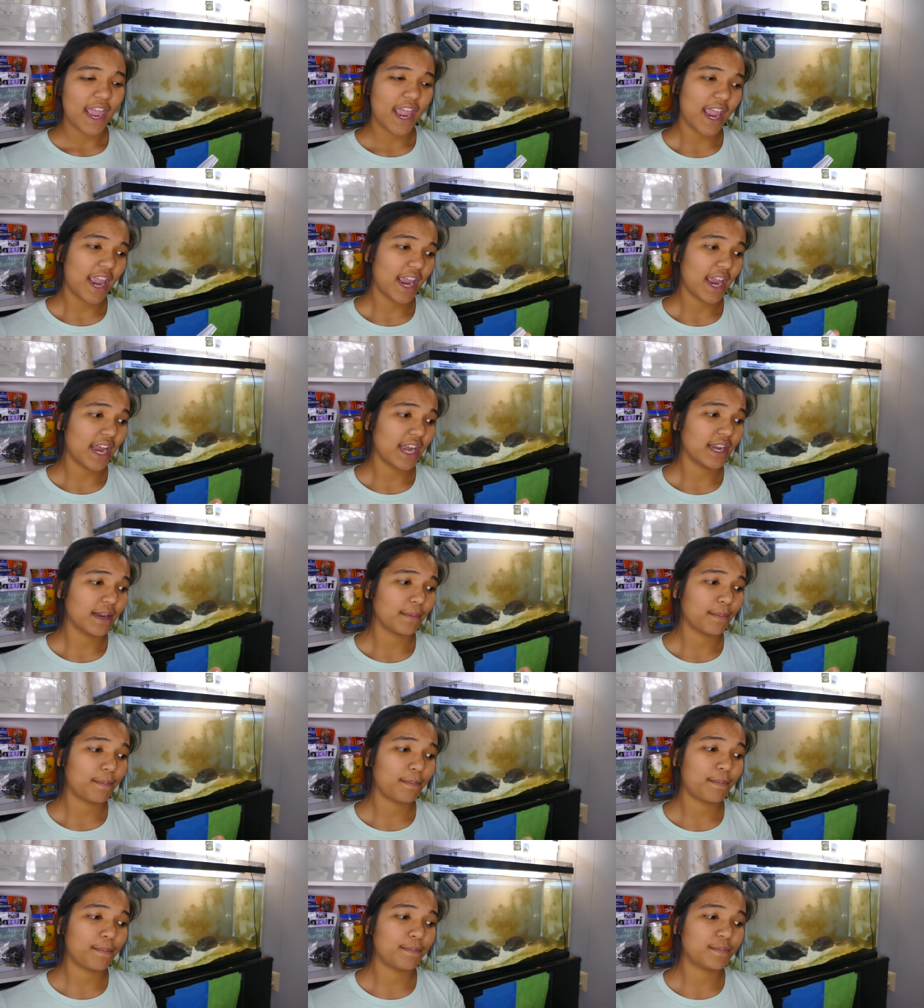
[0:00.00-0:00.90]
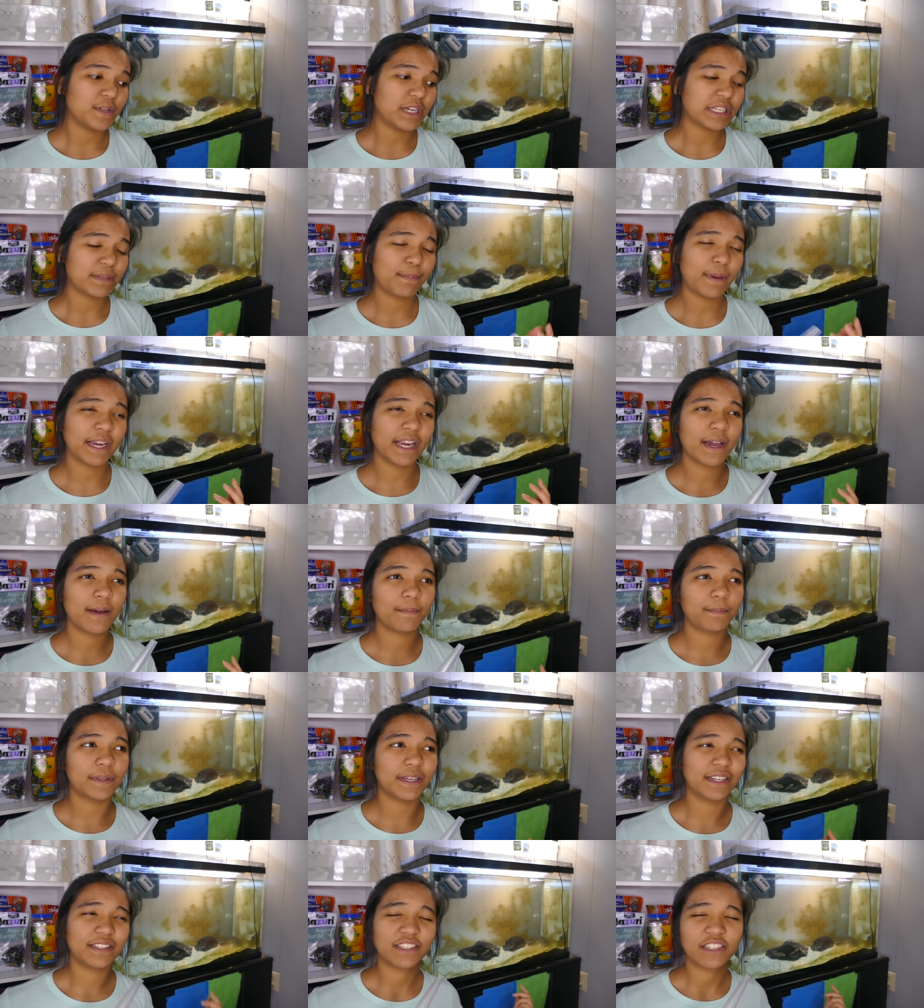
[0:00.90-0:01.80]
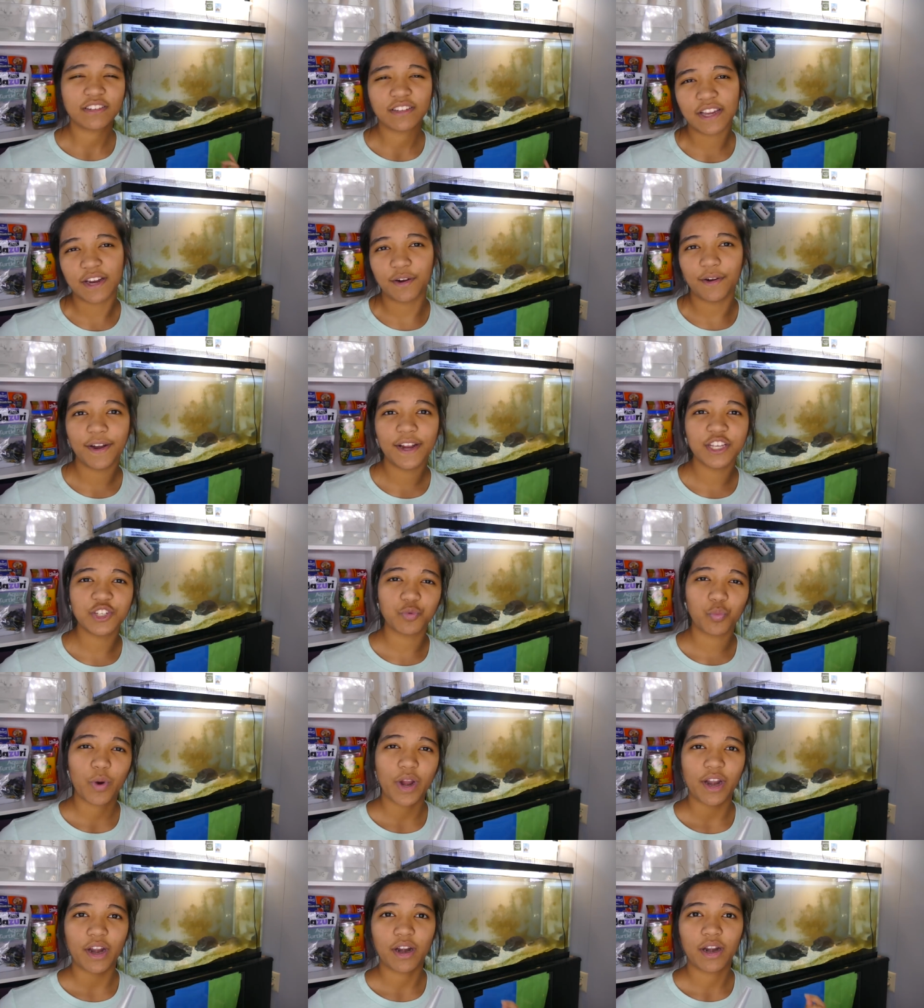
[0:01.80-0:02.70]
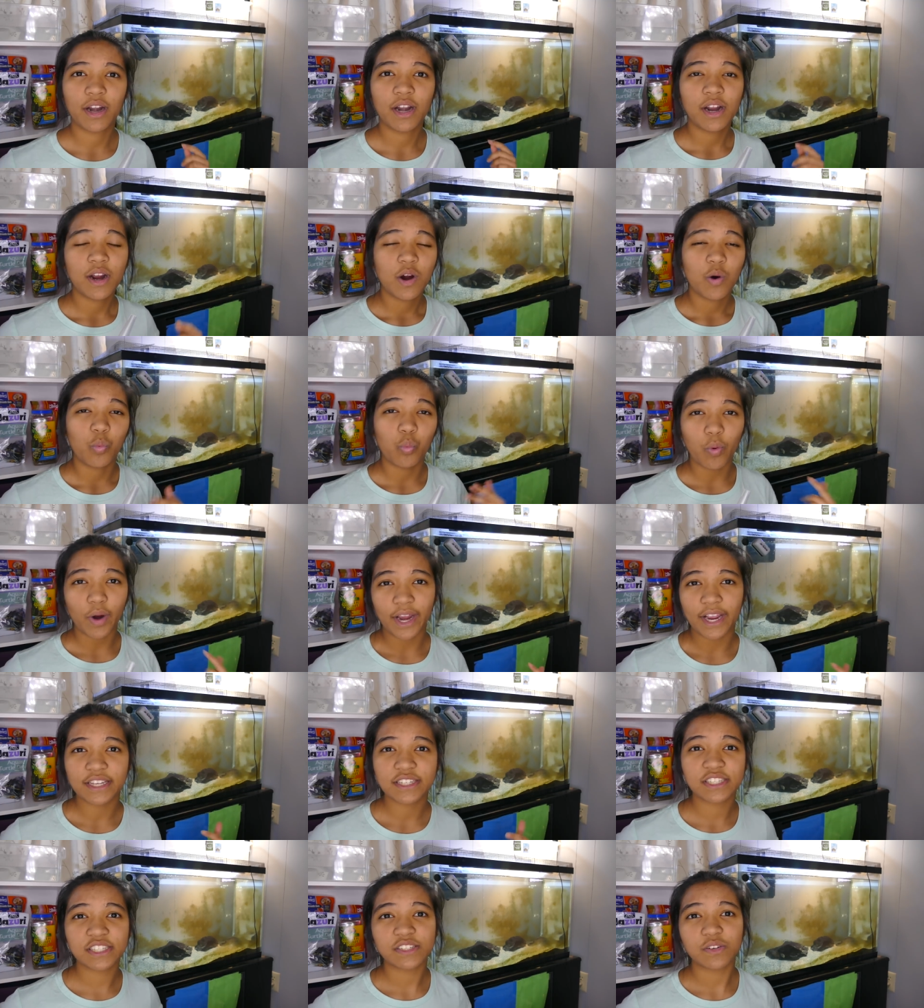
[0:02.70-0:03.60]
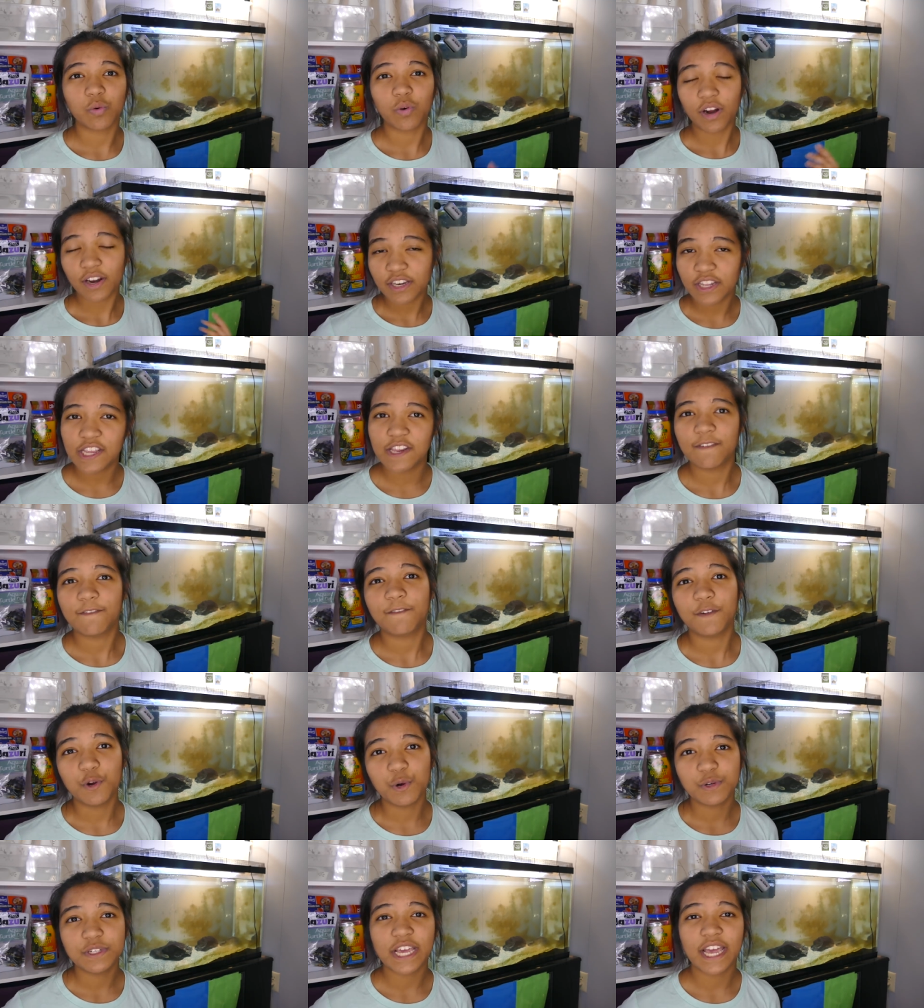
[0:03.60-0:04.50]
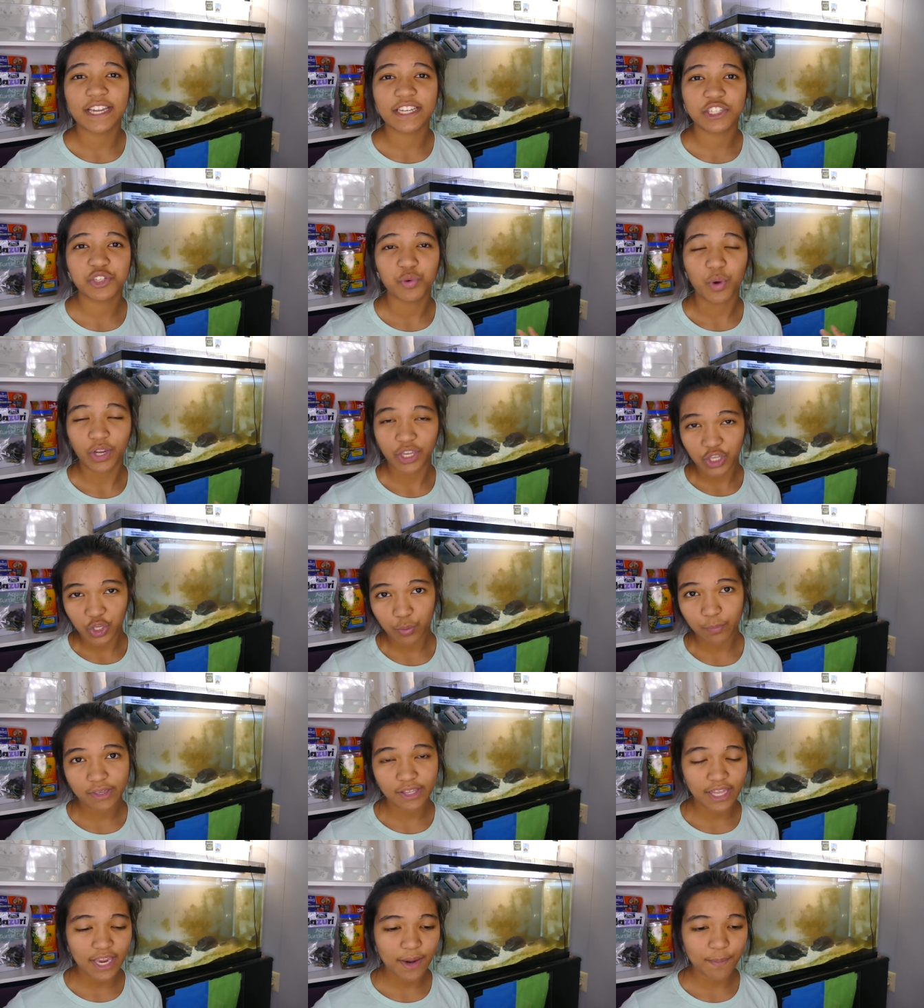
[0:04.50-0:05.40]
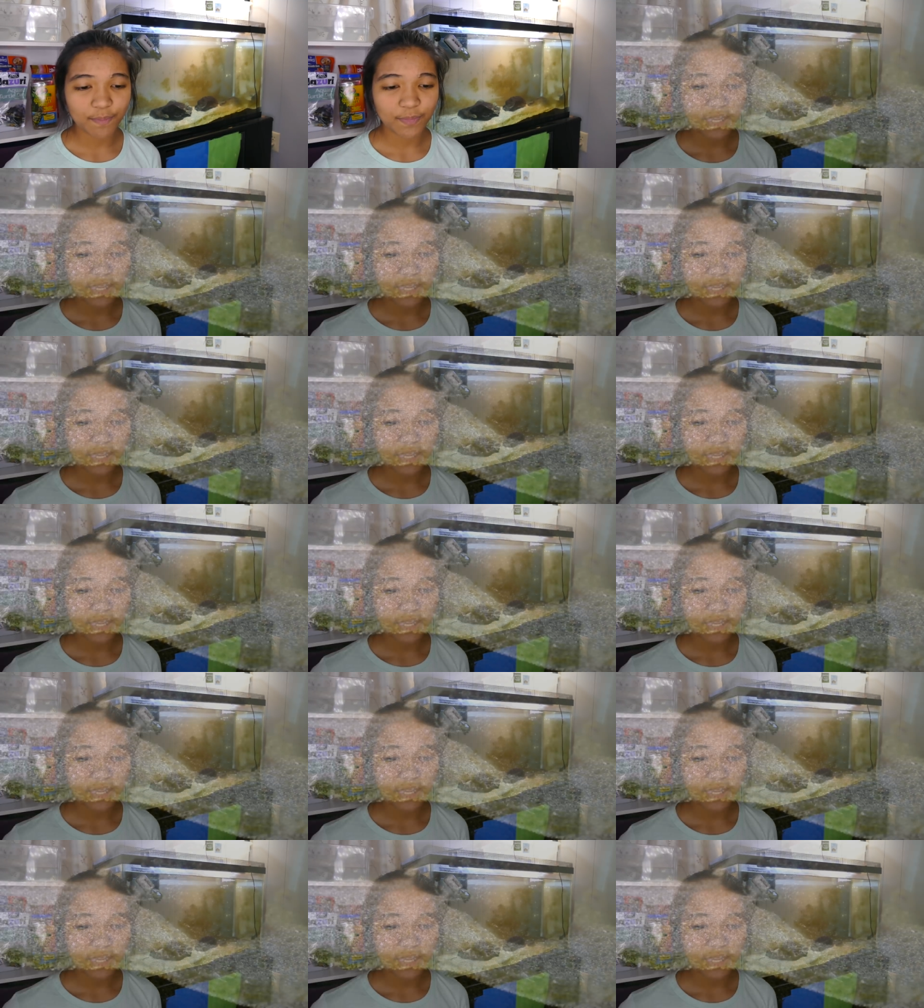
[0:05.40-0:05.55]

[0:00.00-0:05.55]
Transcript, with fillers: and just pick up like little areas where waste or uneaten food tends to accumulate.